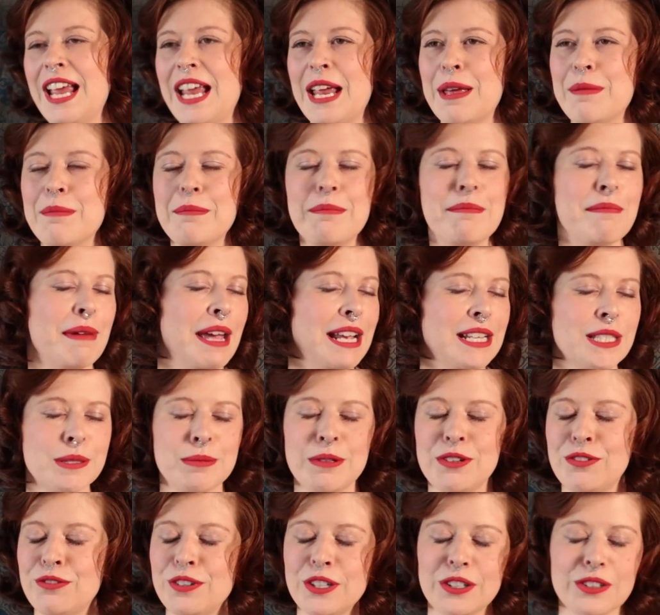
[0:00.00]
It makes
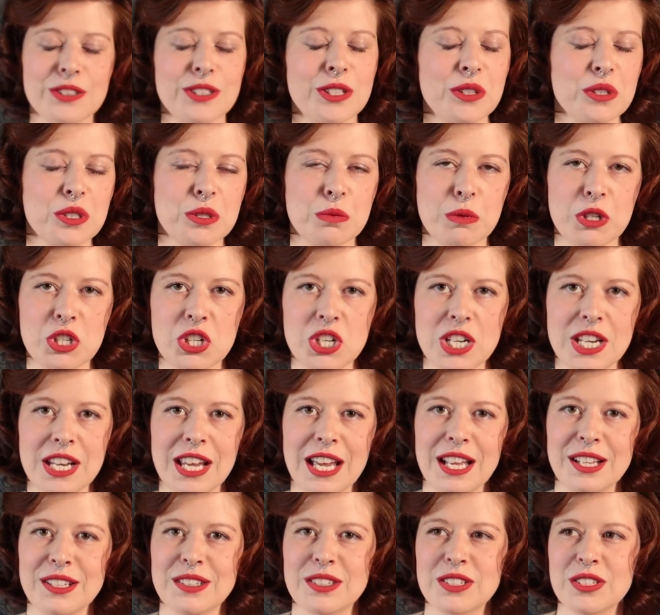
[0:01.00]
me feel so swishy
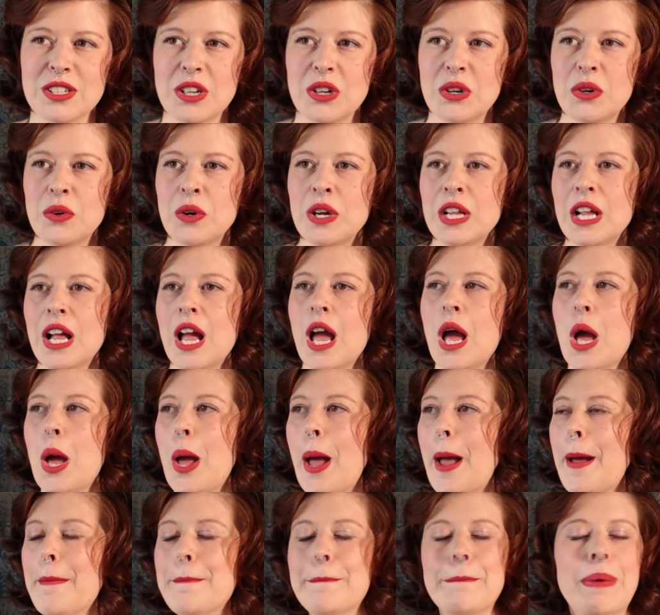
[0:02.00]
and so
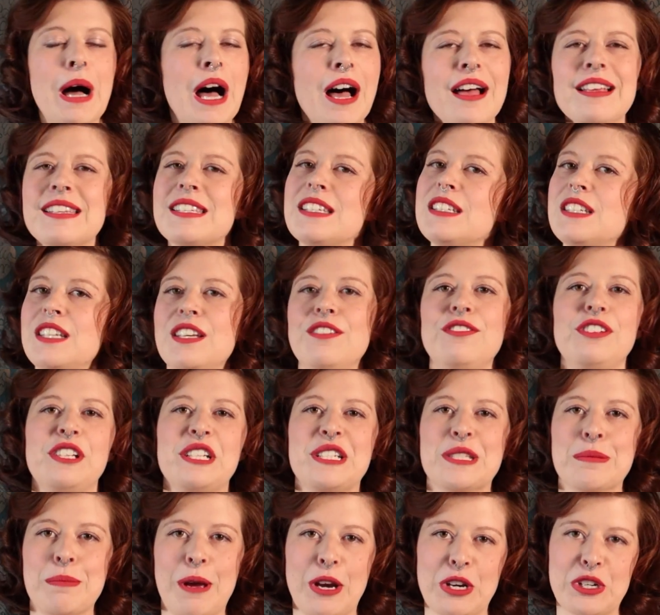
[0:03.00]
positively
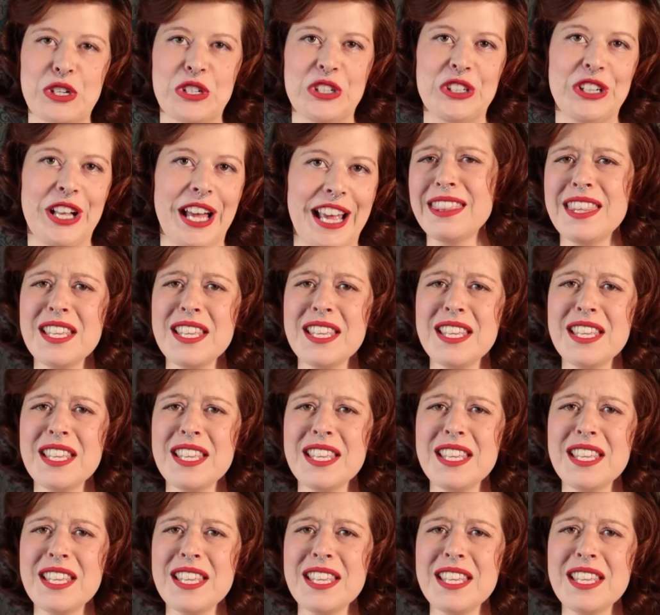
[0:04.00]
special.